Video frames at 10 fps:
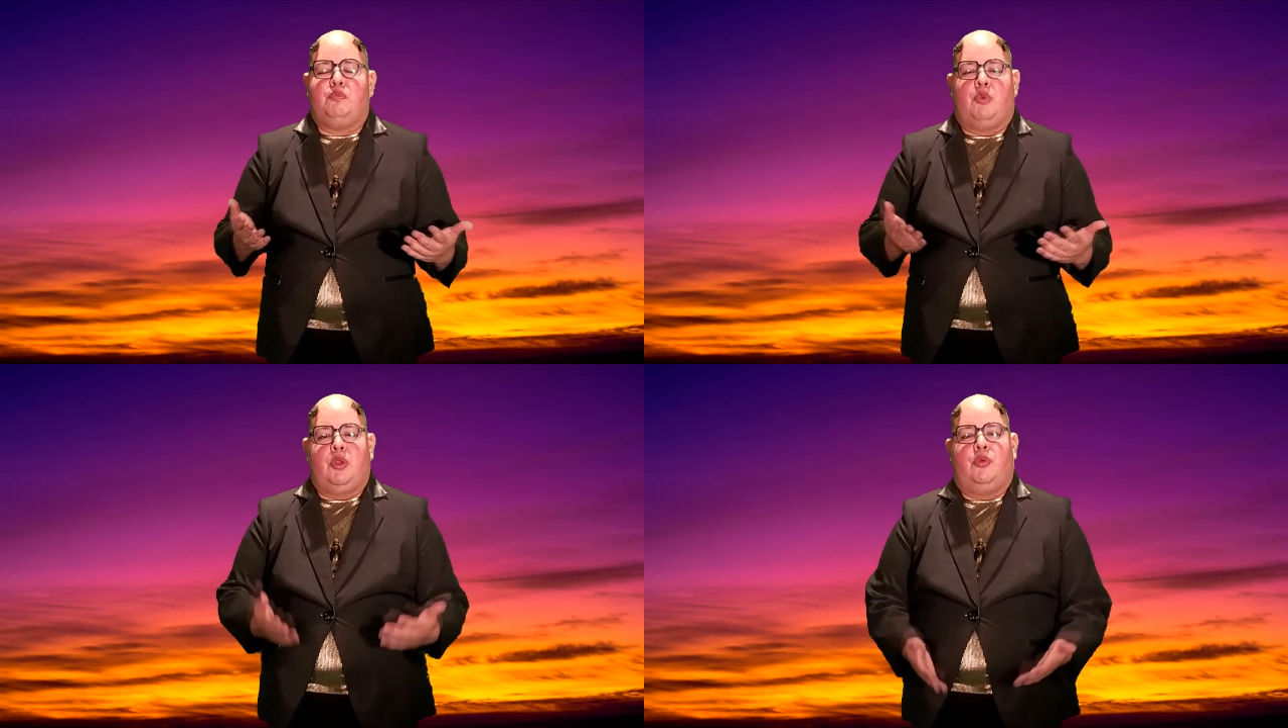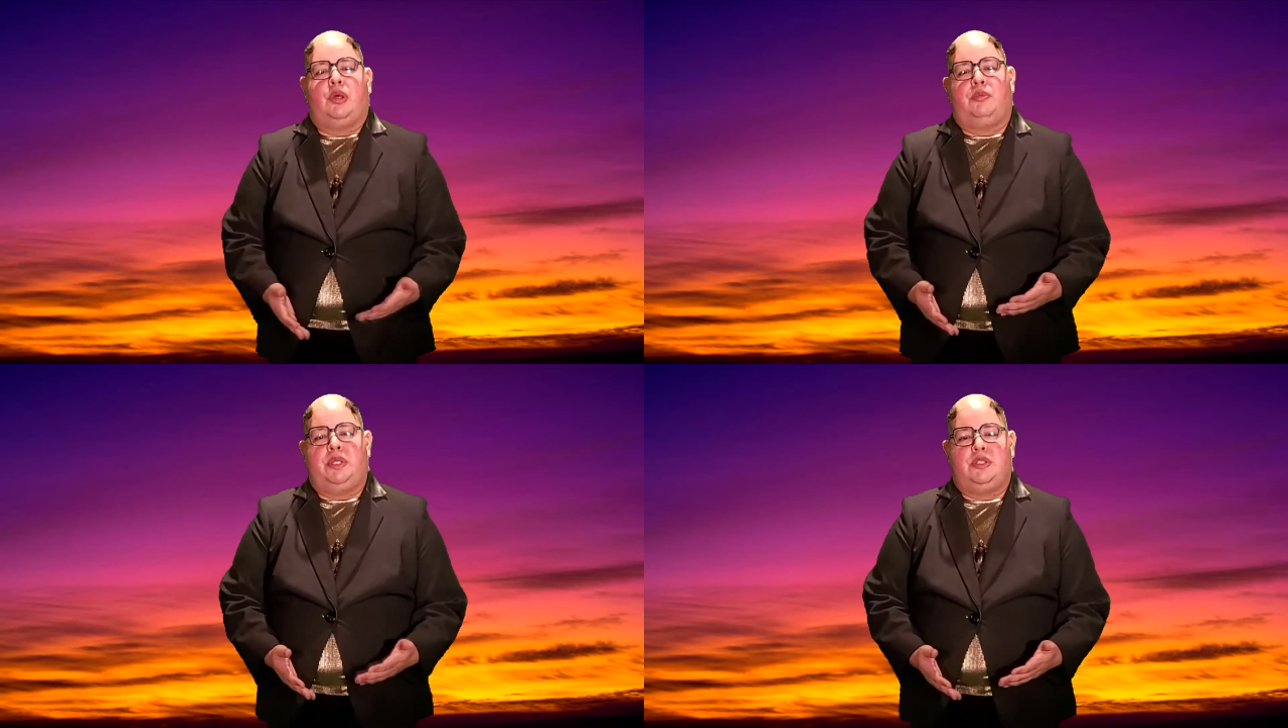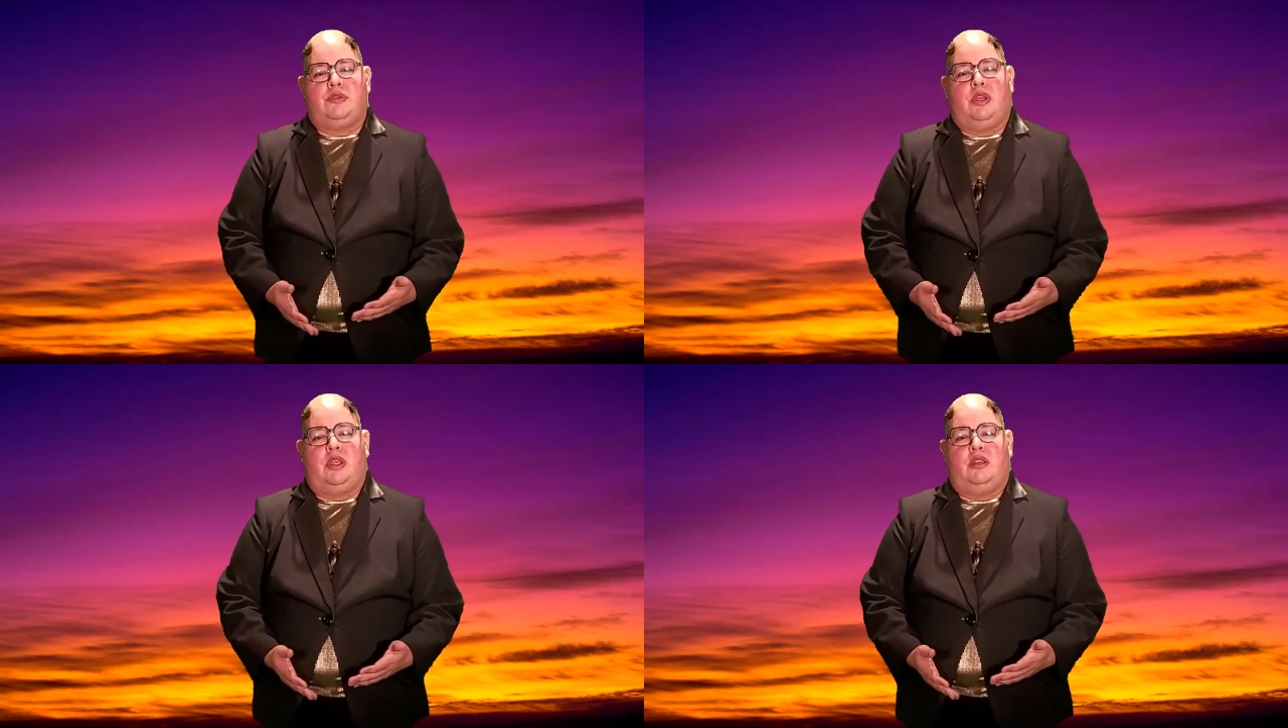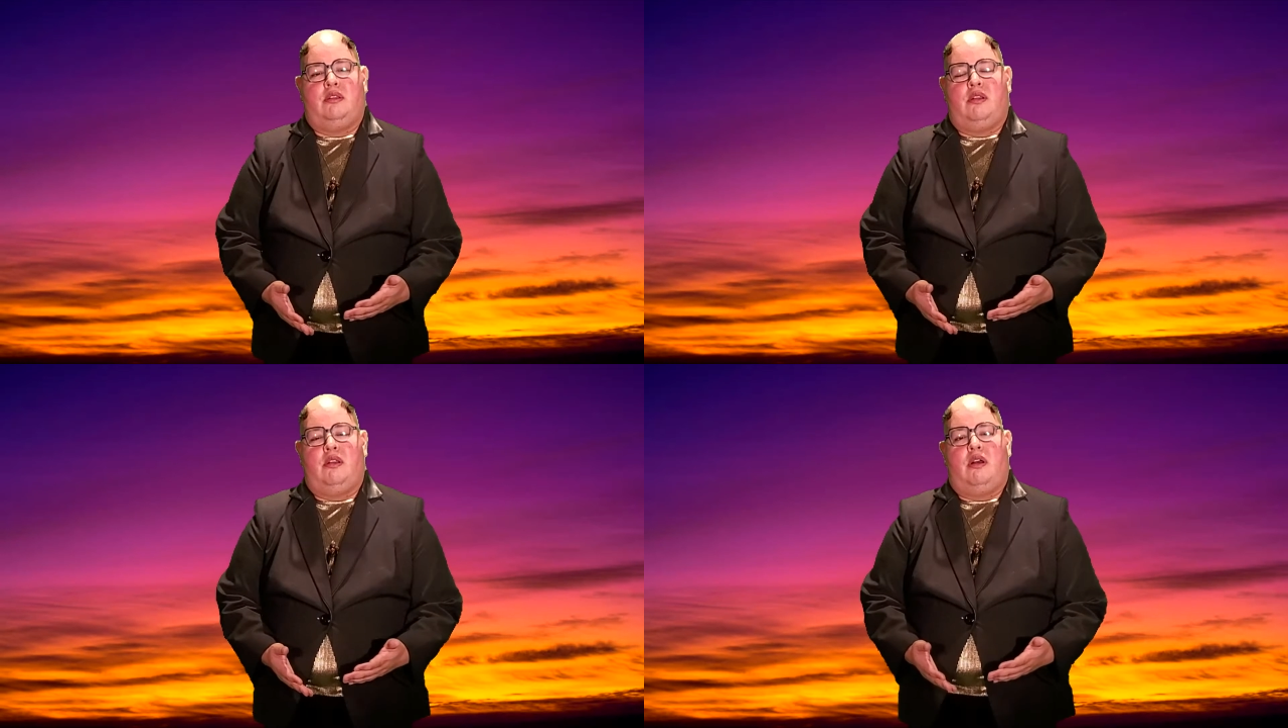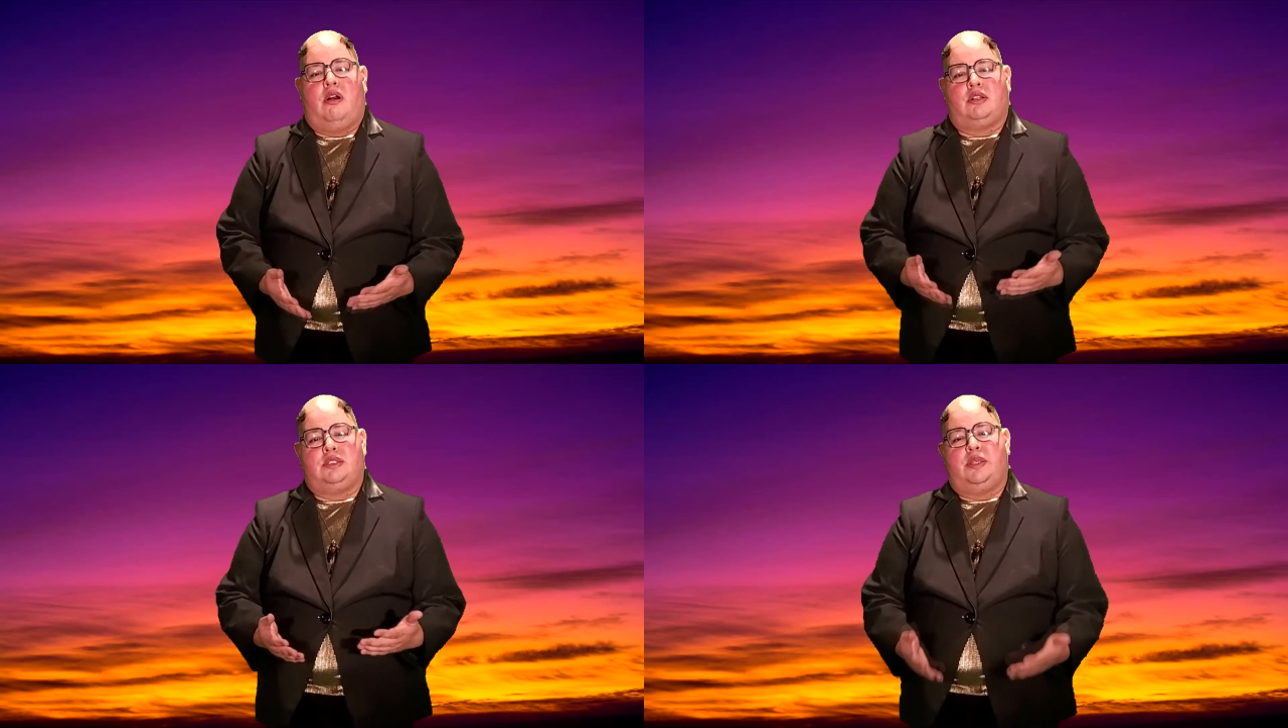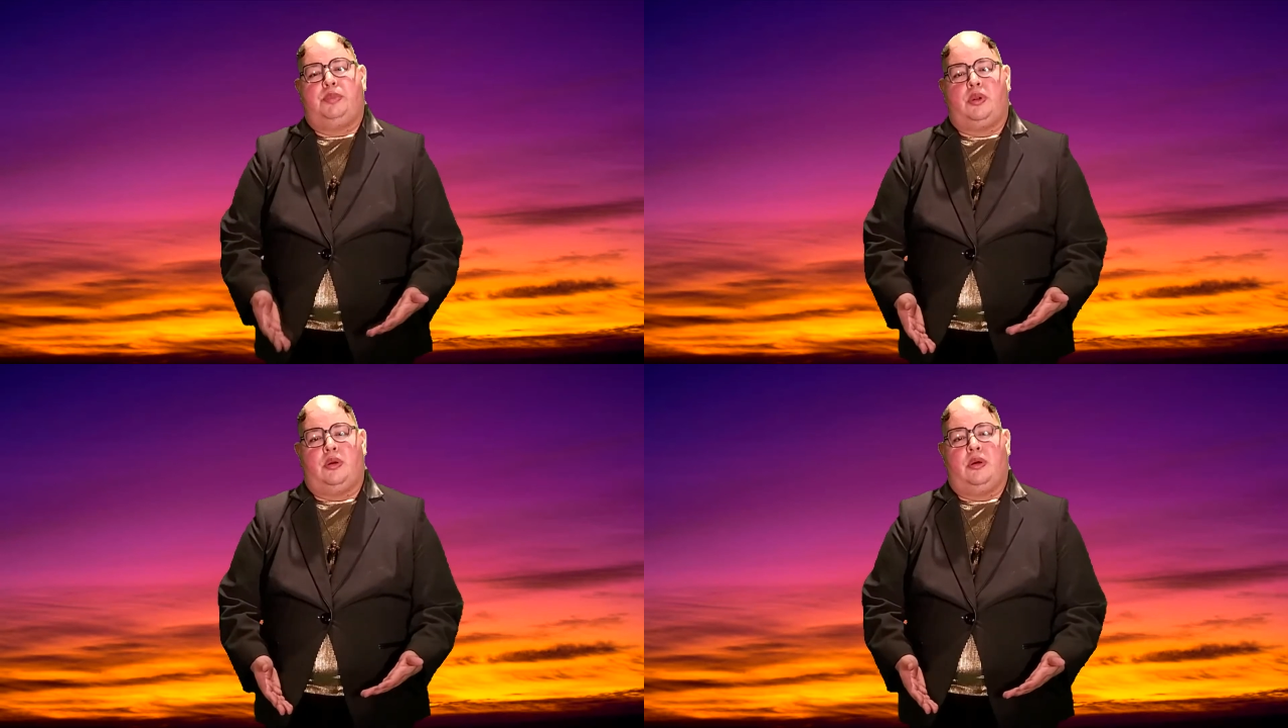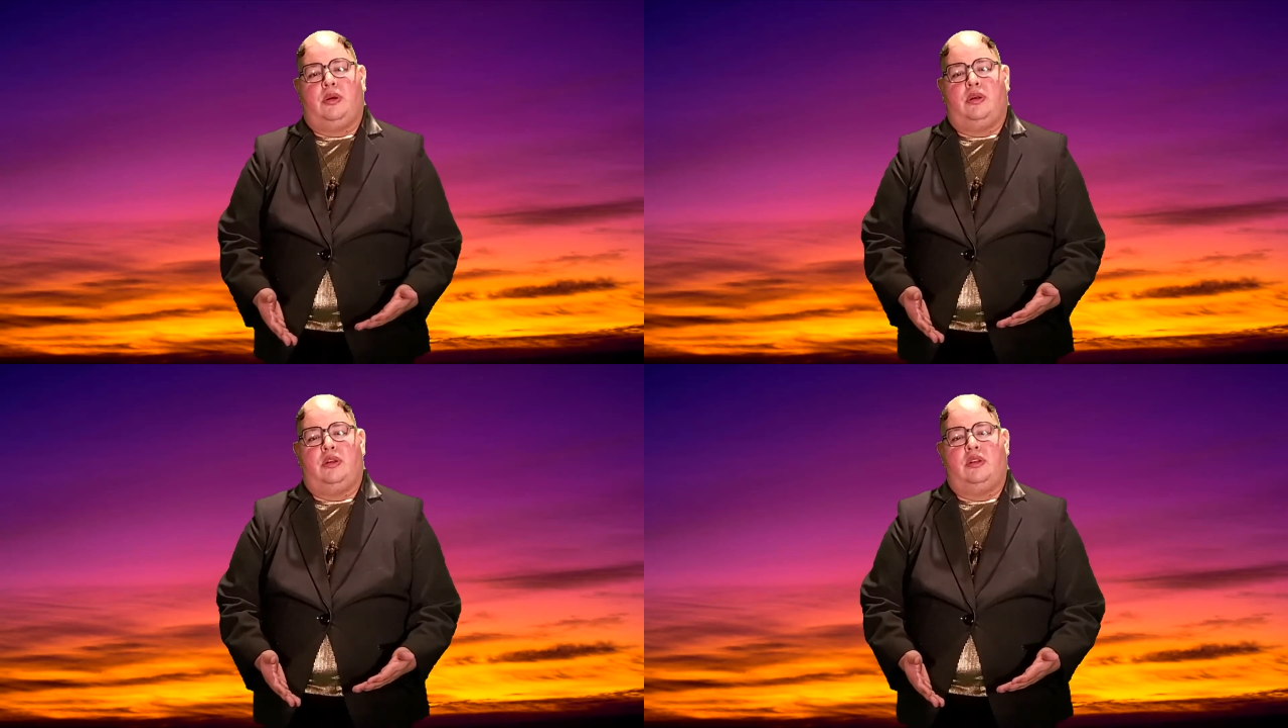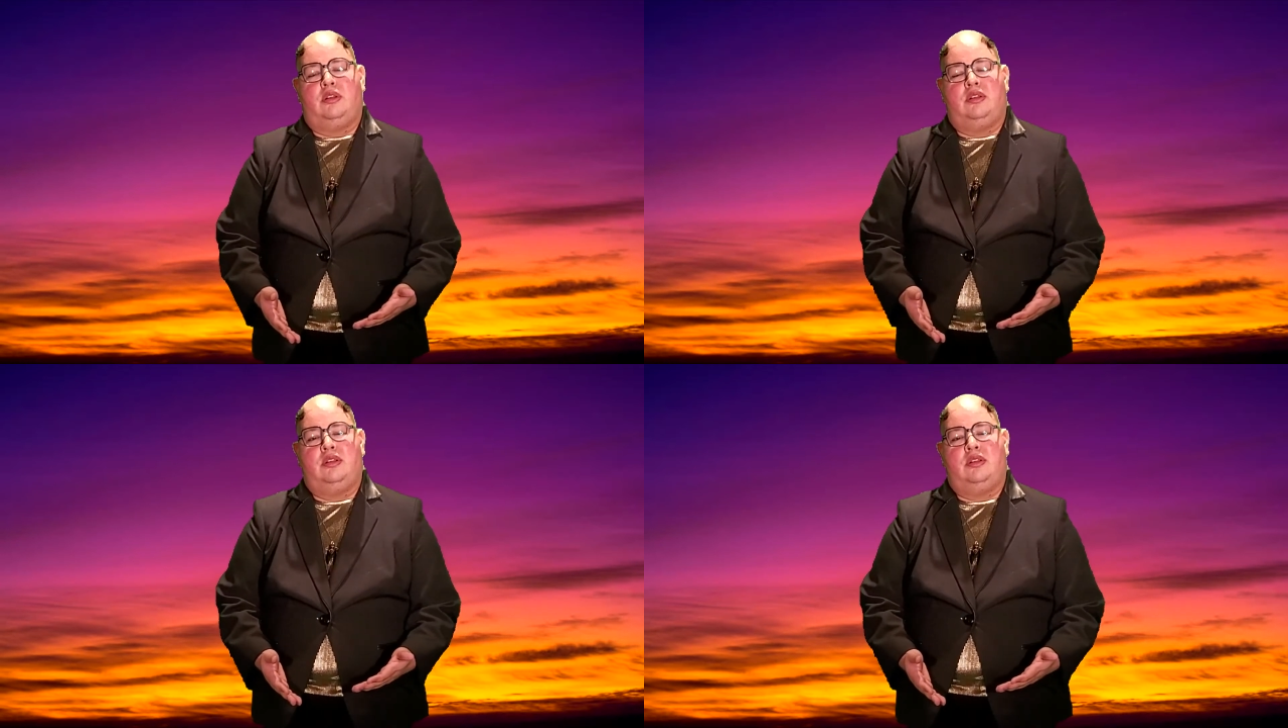we will be doing our typical